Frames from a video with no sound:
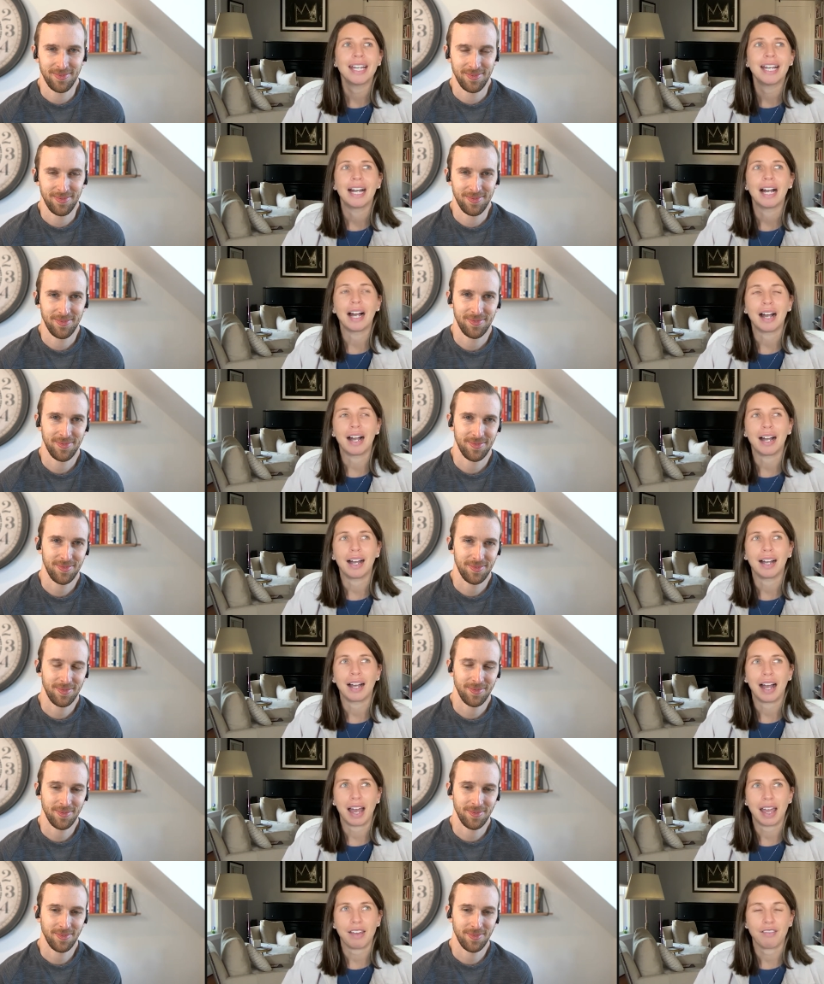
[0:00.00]
Speaker 1: uh, I
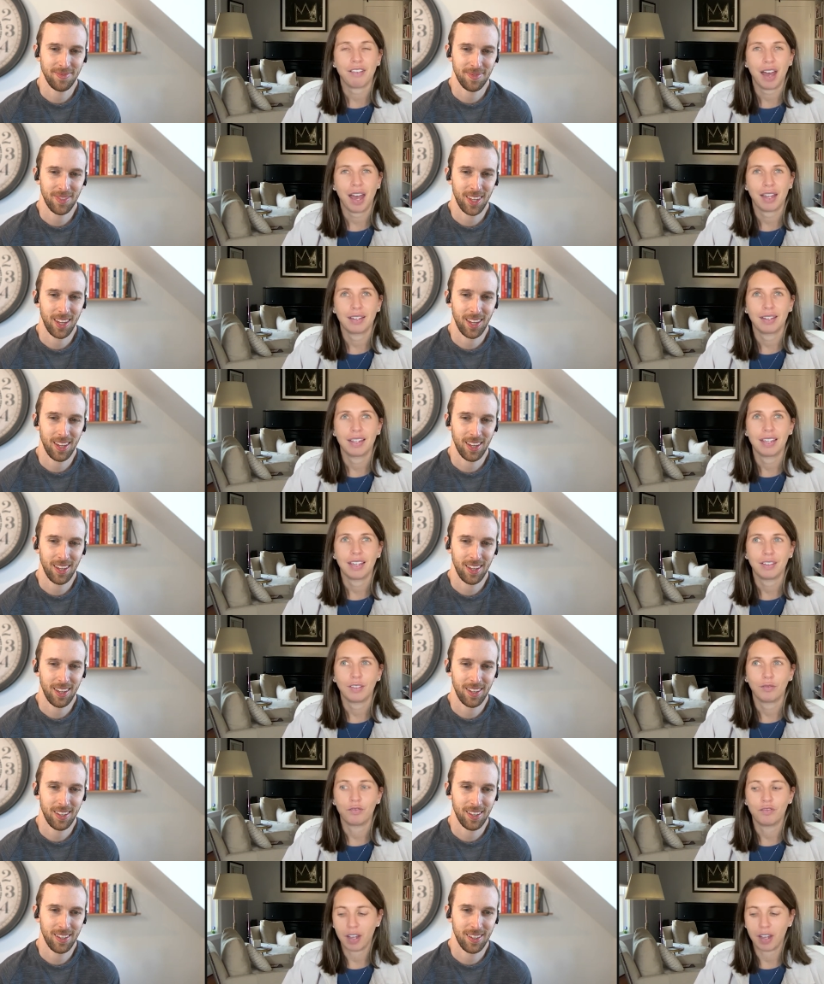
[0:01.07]
have had the
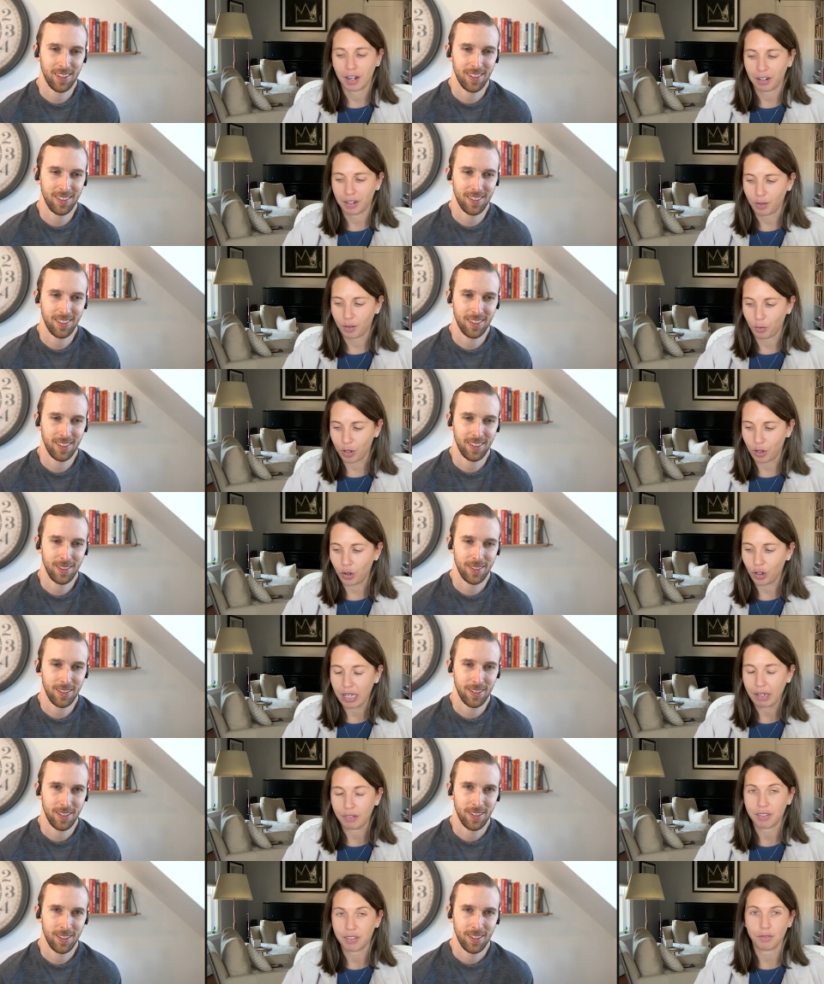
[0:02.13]
very real gift
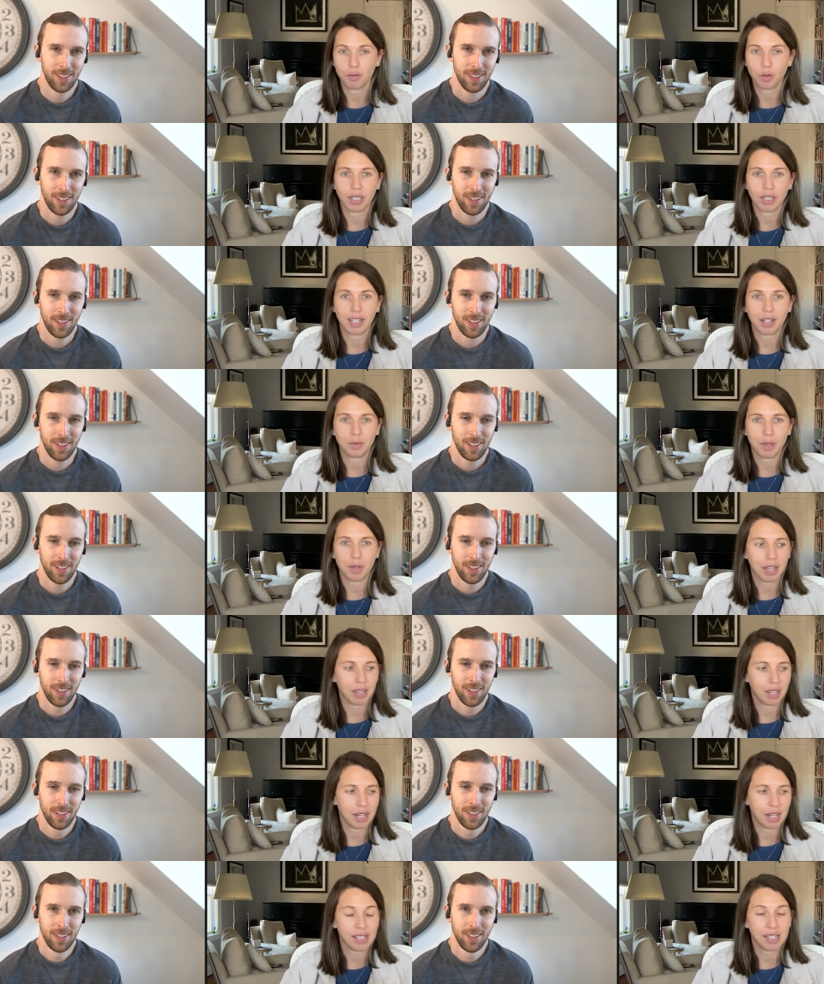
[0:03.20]
of working with an
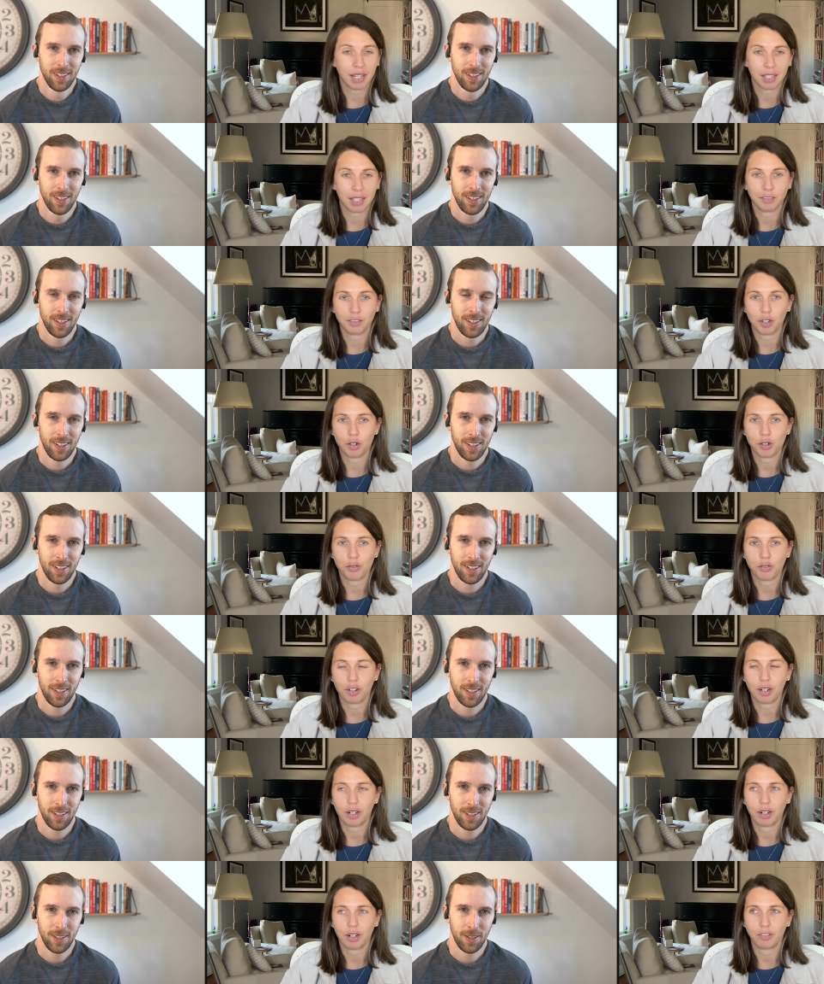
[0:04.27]
executive coach for
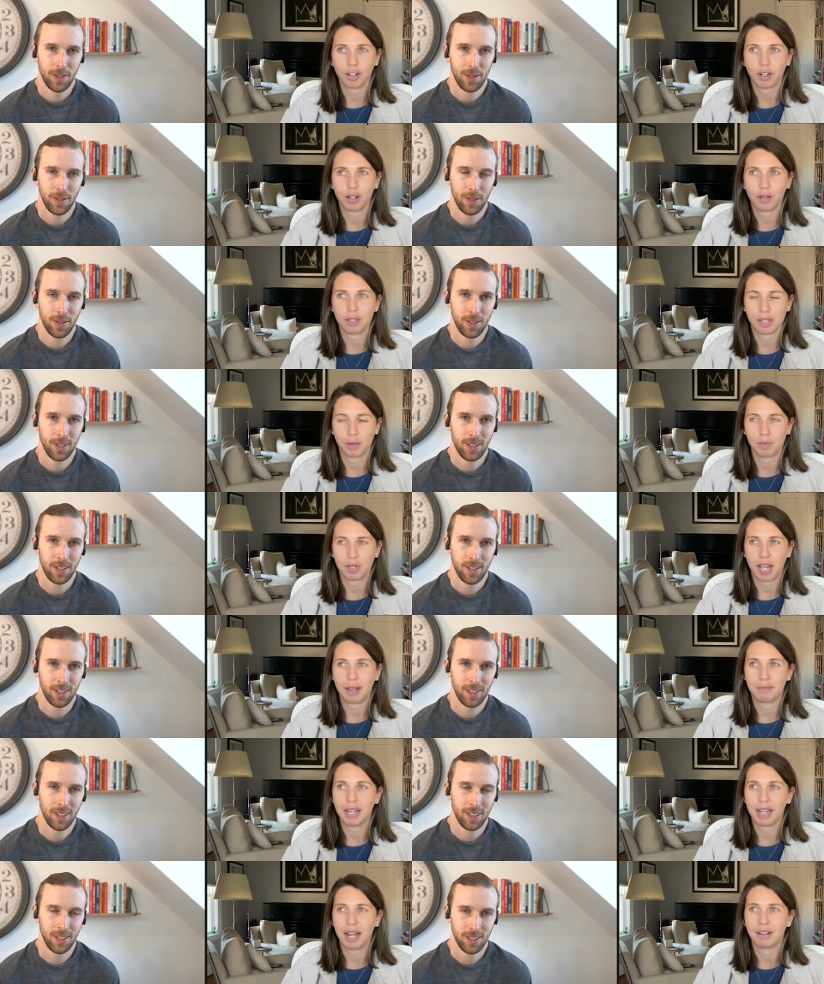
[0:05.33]
for some time
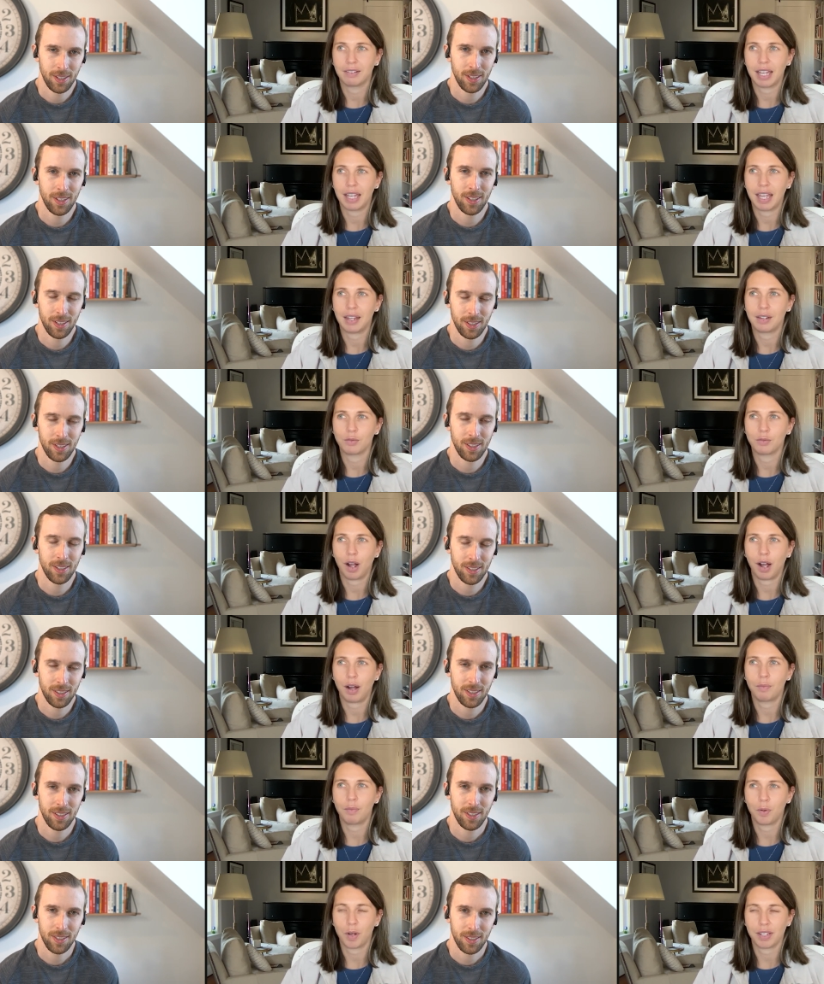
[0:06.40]
now, and Rob
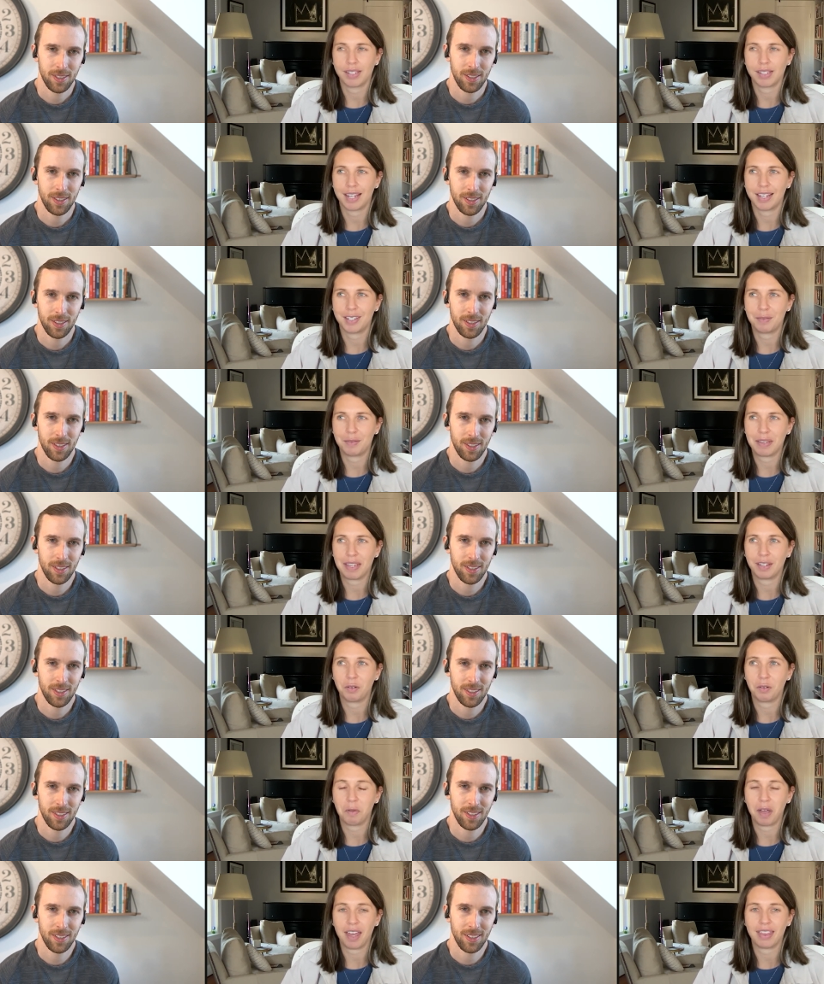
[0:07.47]
once said to me in a way
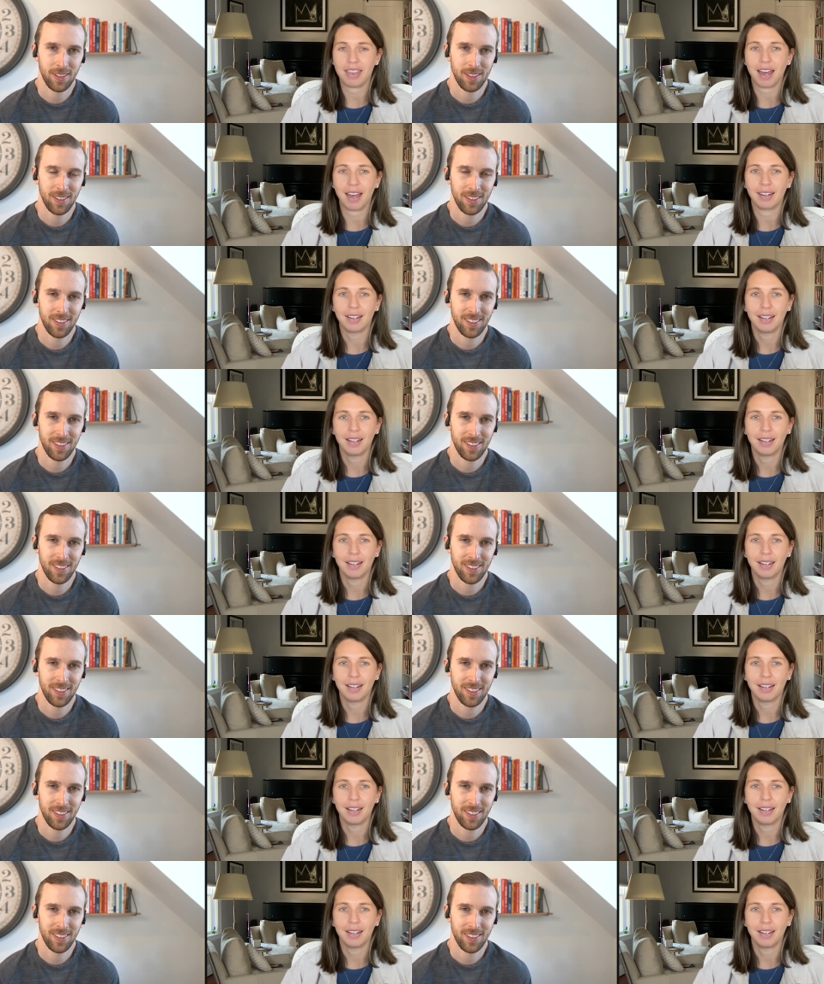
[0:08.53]
that